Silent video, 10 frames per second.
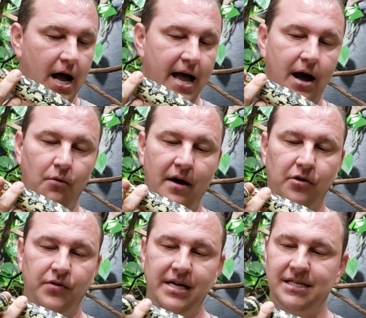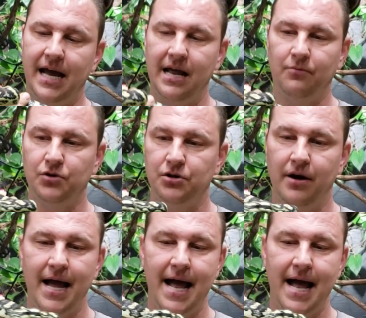However, these animals are